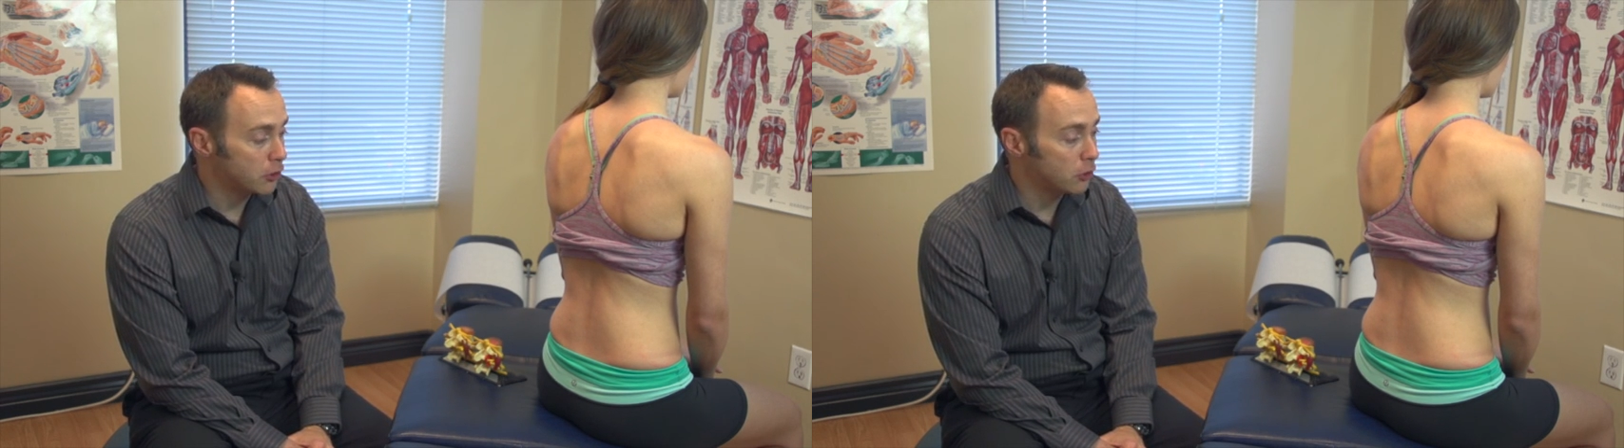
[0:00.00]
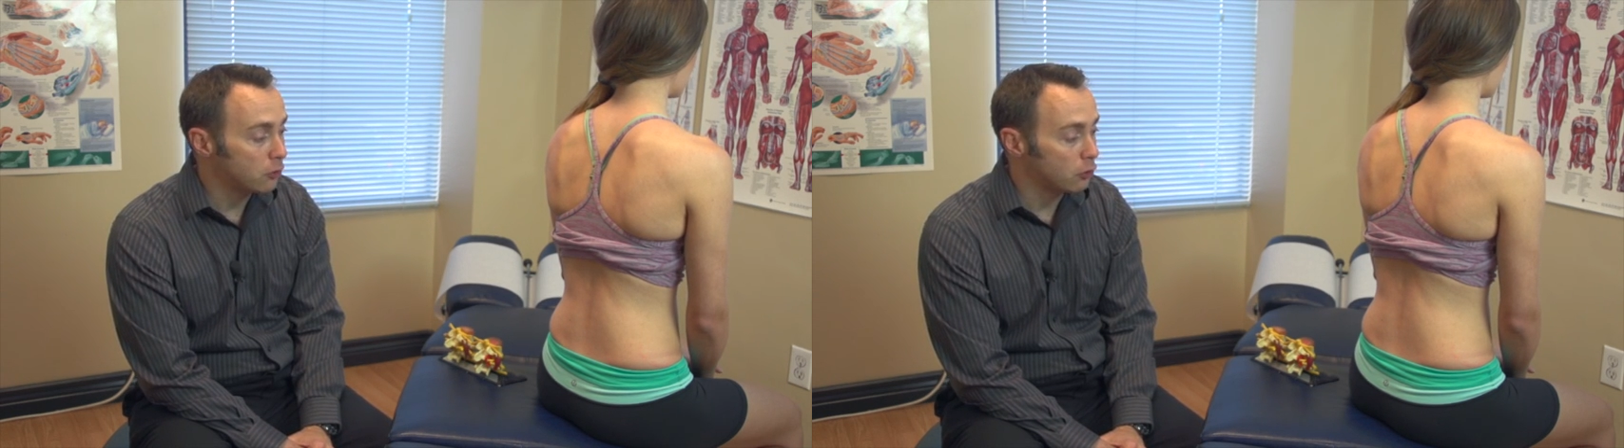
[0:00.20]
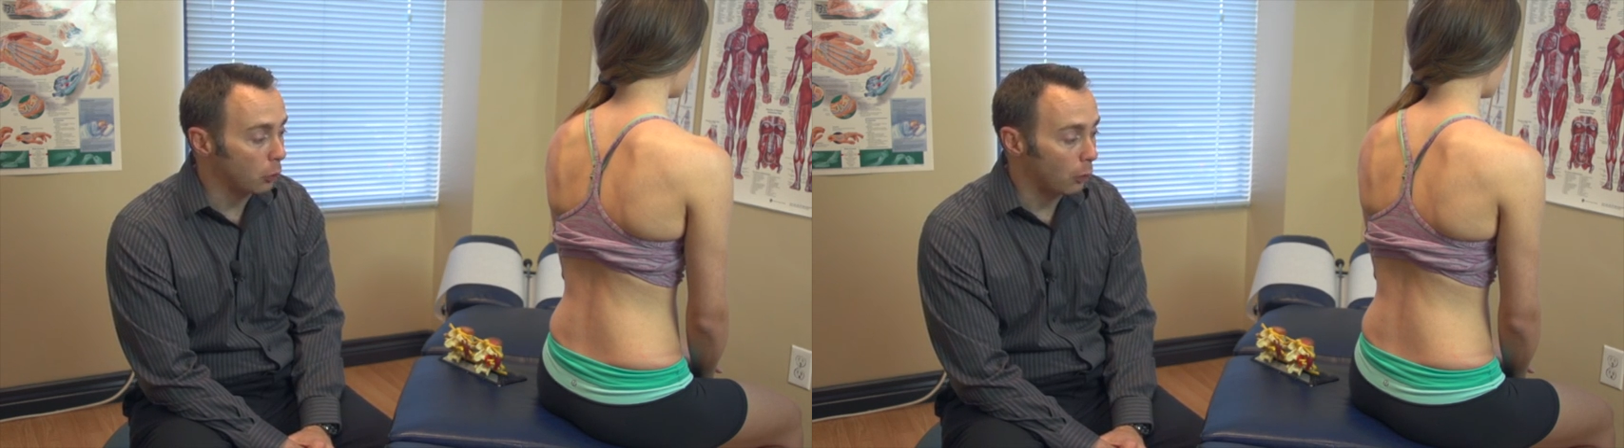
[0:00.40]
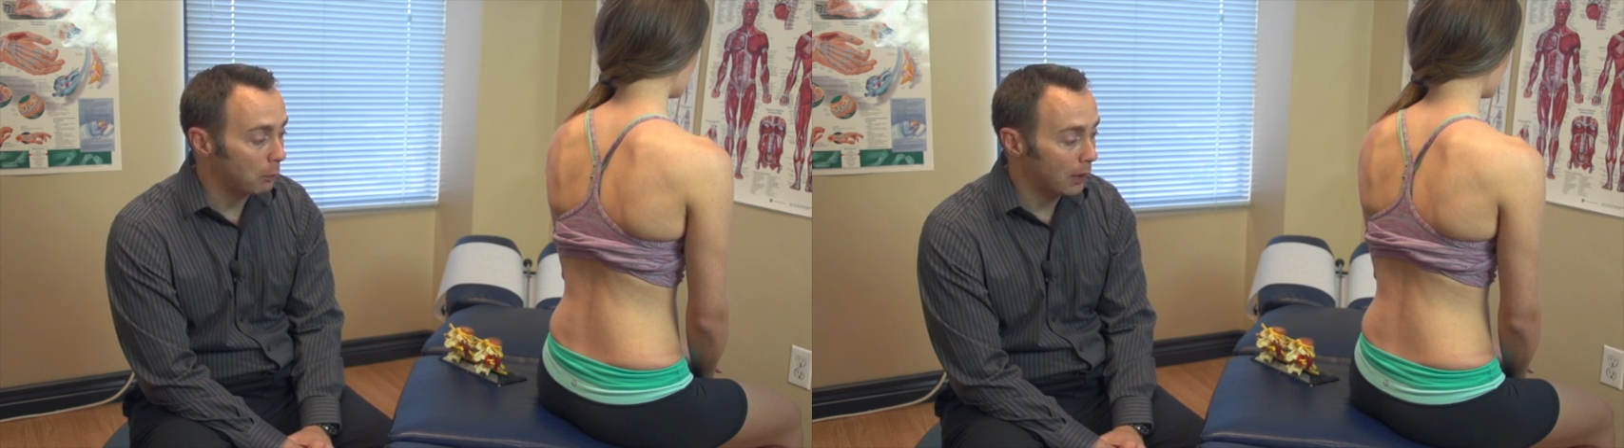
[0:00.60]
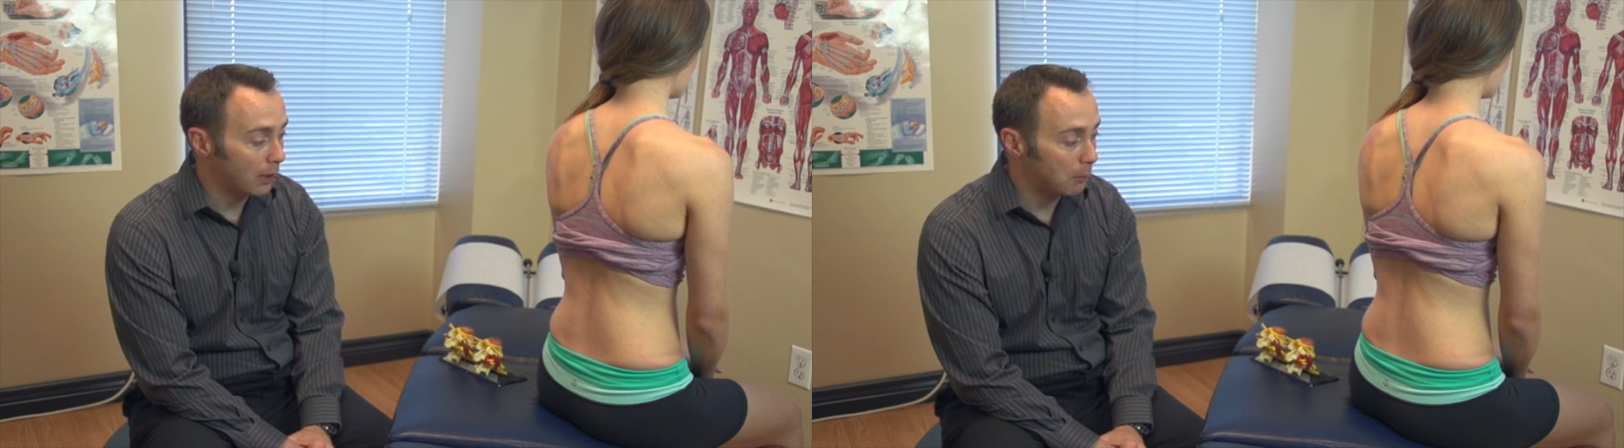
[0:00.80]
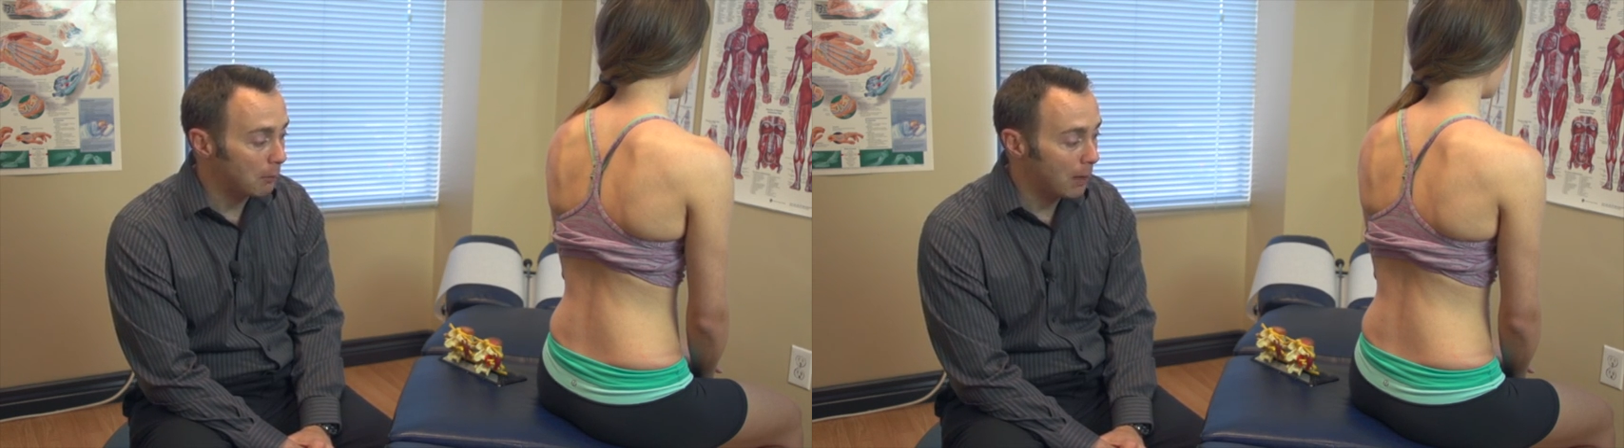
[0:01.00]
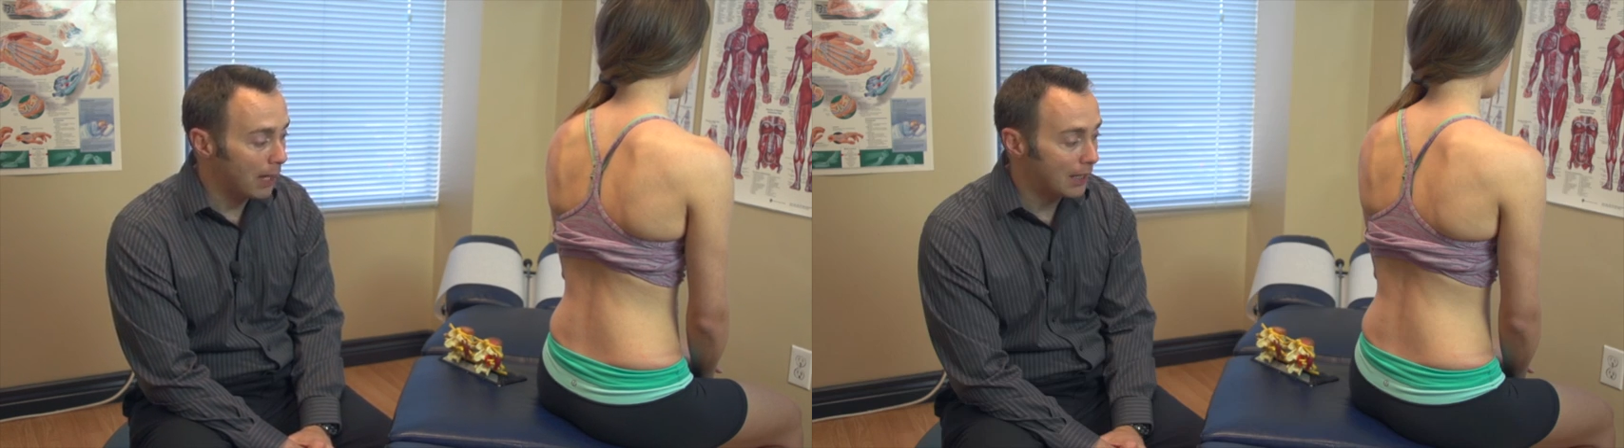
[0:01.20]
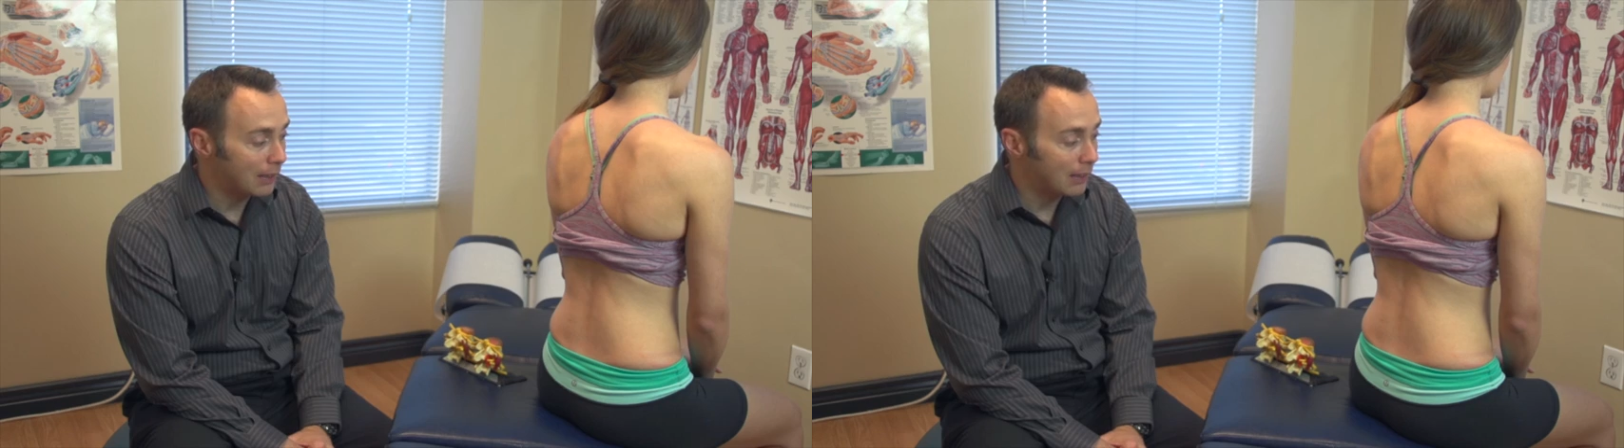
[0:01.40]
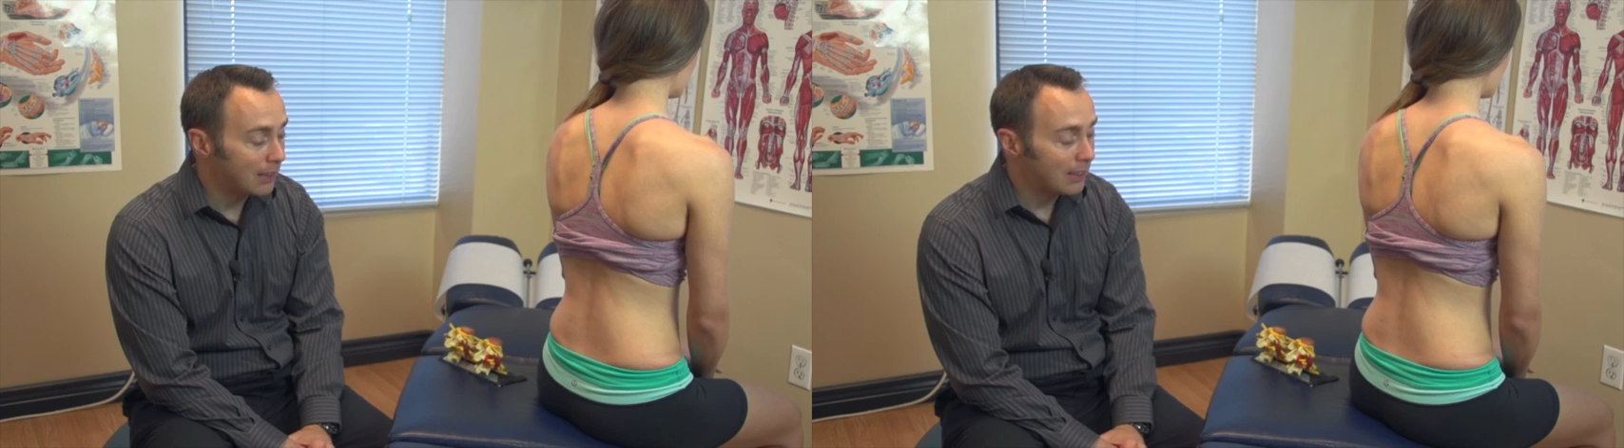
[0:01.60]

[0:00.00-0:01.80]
shoes or pick up a pen.